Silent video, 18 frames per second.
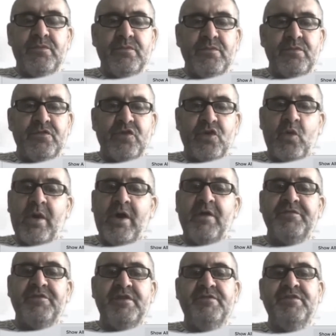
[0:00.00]
So quite
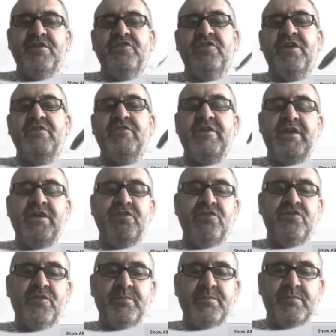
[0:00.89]
often if you're generating
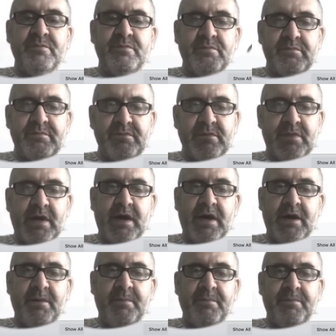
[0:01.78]
some, that